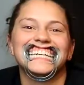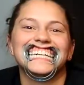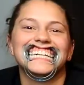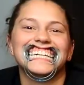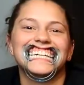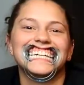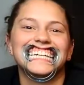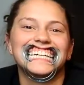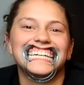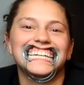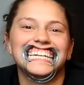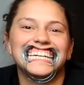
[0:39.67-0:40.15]

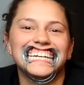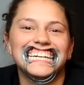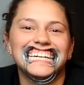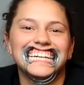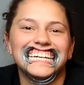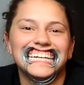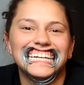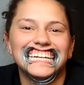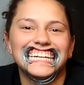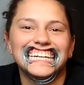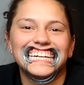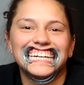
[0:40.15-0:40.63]

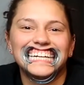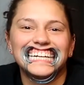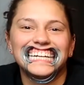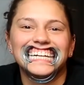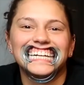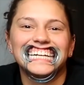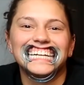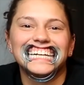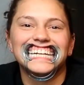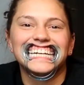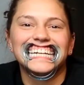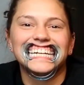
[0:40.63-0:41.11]

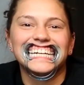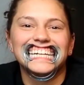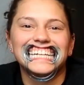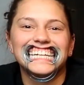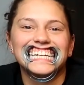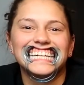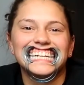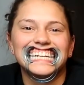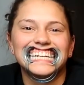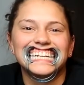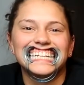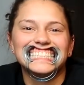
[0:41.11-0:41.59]

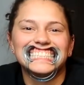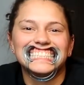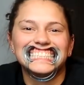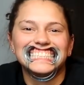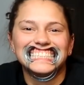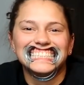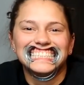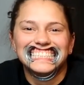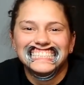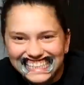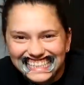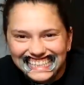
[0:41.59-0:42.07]

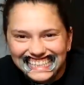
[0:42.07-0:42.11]
The person shown says nothing.